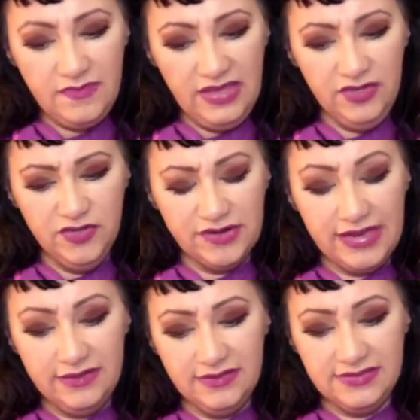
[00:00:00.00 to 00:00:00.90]
you're
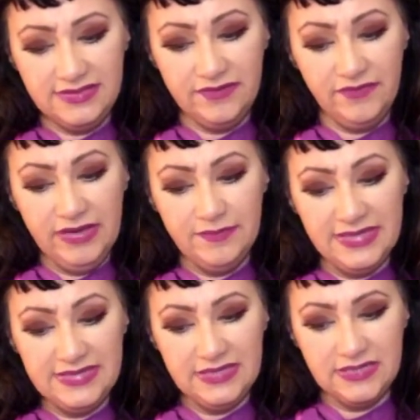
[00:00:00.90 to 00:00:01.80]
getting these divine
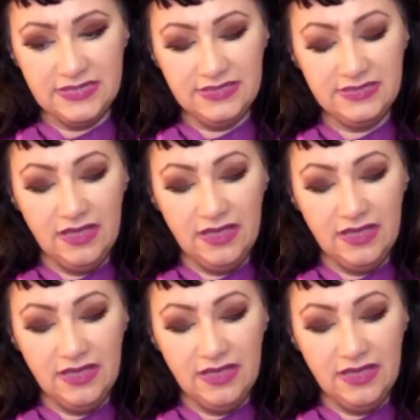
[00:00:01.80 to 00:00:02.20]
messages.